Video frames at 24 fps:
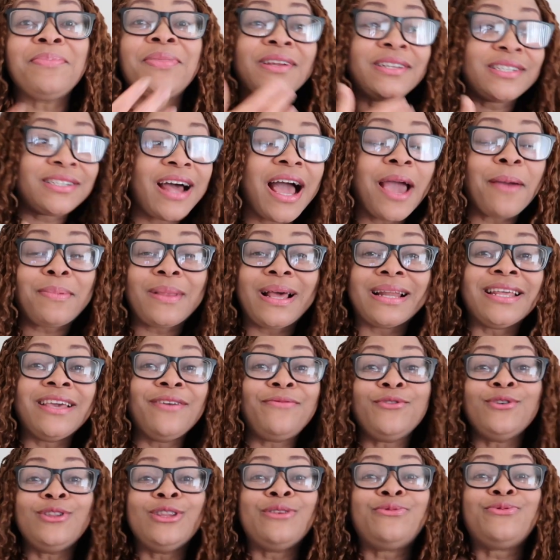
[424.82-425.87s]
the type that
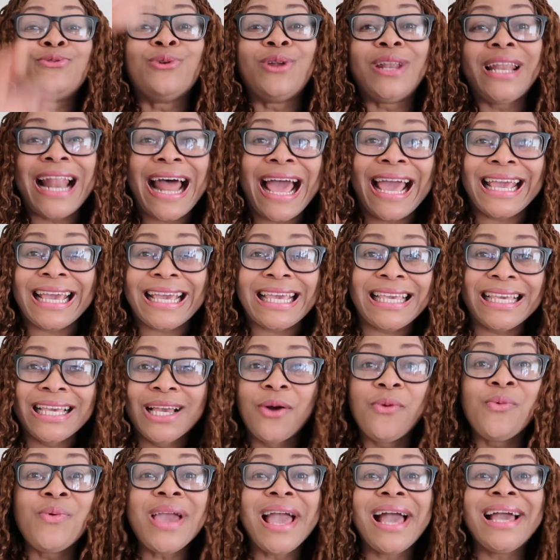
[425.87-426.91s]
even if you like,
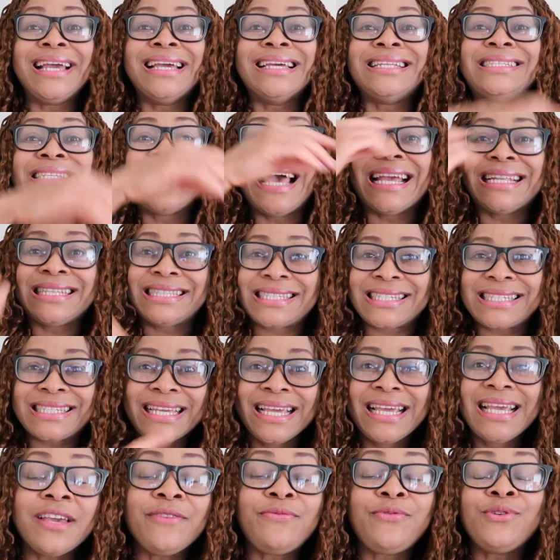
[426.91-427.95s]
wear a tent.
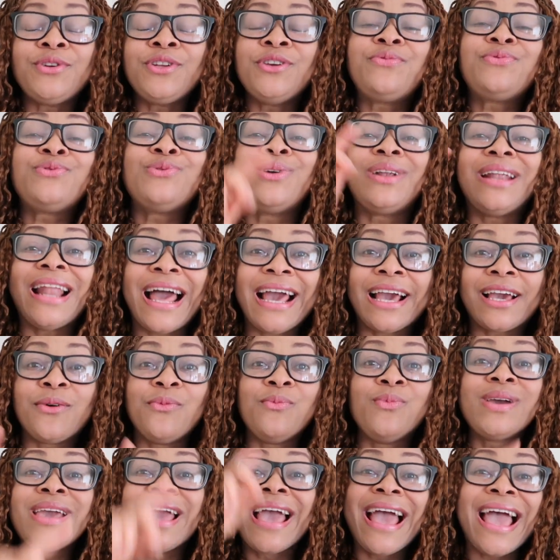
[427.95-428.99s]
Even if you like,
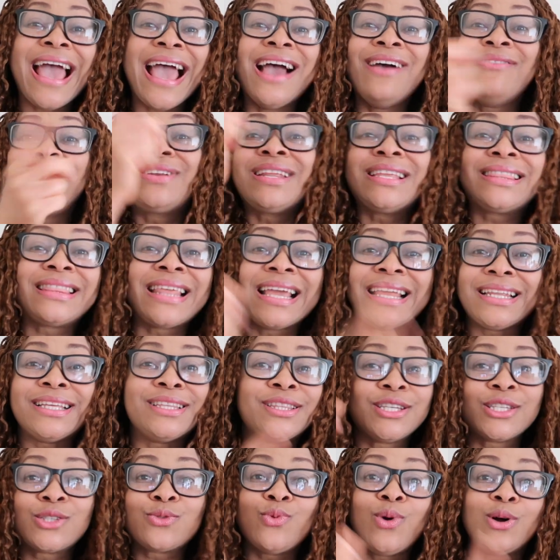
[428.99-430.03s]
wear everything in
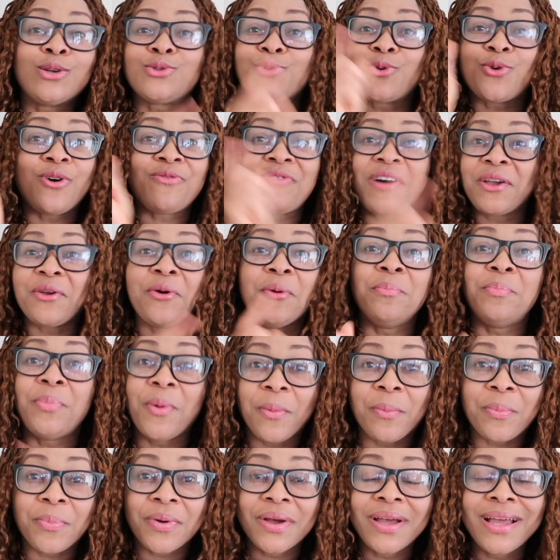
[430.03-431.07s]
this world to cover your
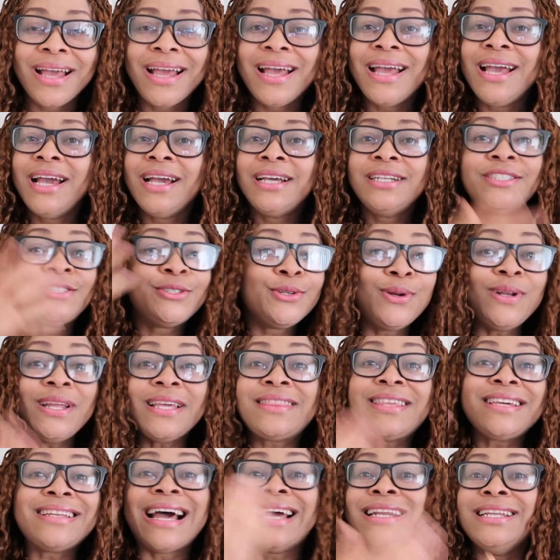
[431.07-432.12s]
bump. The only
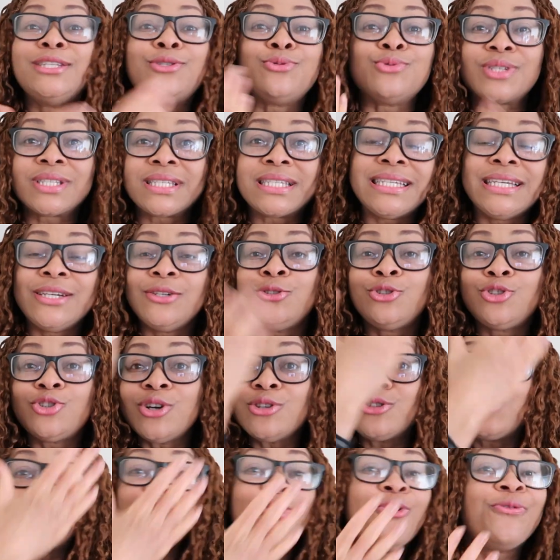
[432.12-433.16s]
thing I need to see,
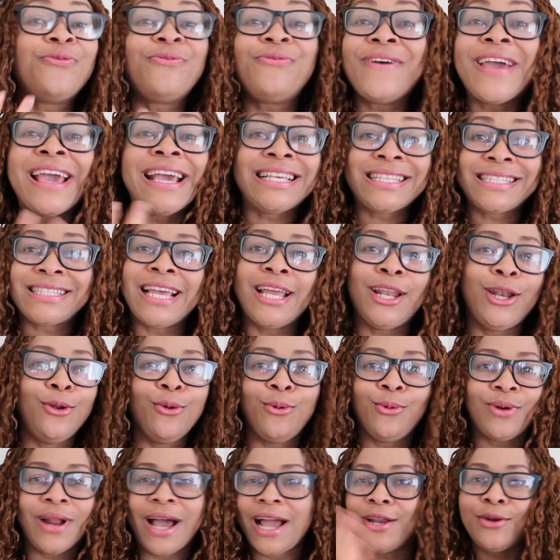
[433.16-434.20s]
just your face
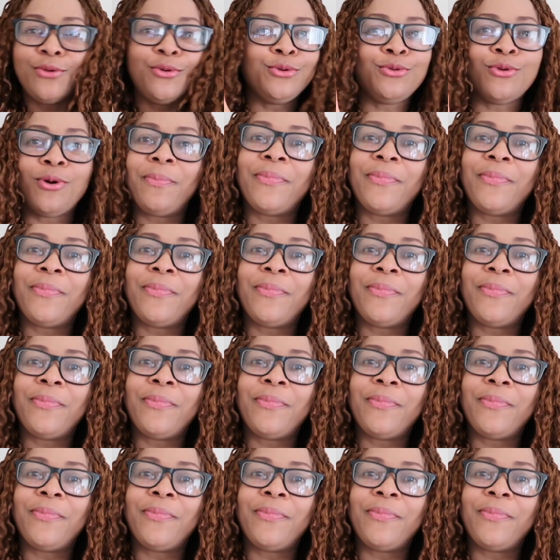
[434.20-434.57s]
alone, I know you're